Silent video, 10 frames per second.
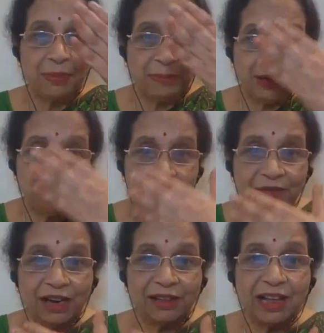People
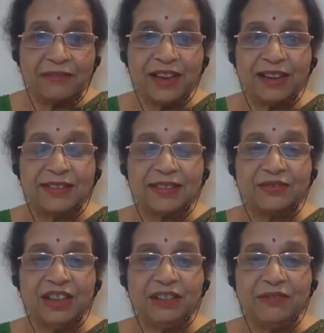cover their
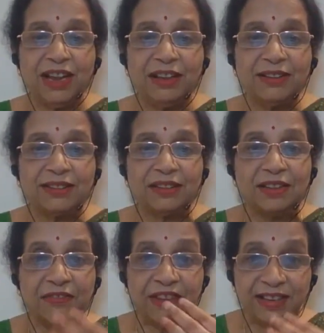faces with veils.
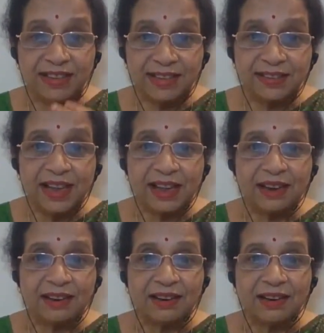The face is
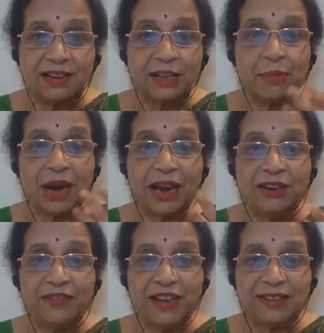there. The
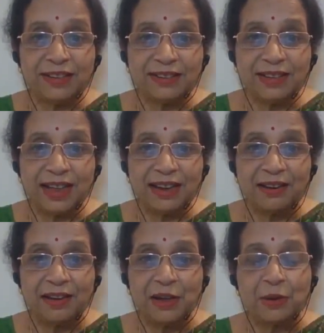bright face is
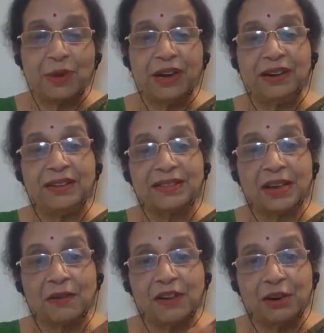there. But it is
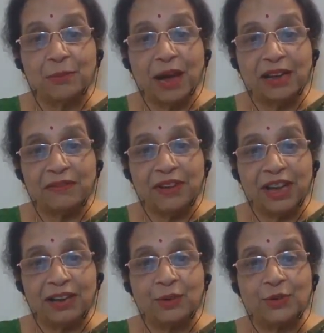covered by a
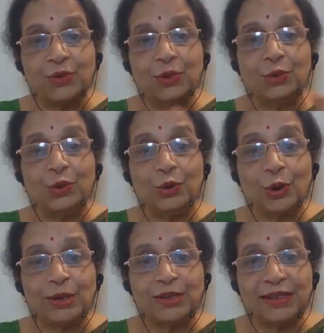veil. So you do
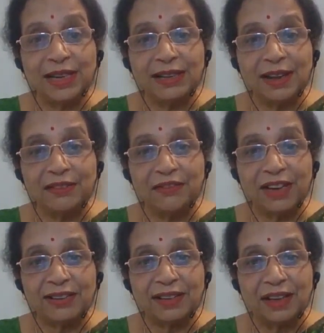not see that
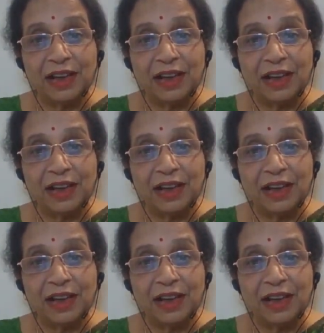face.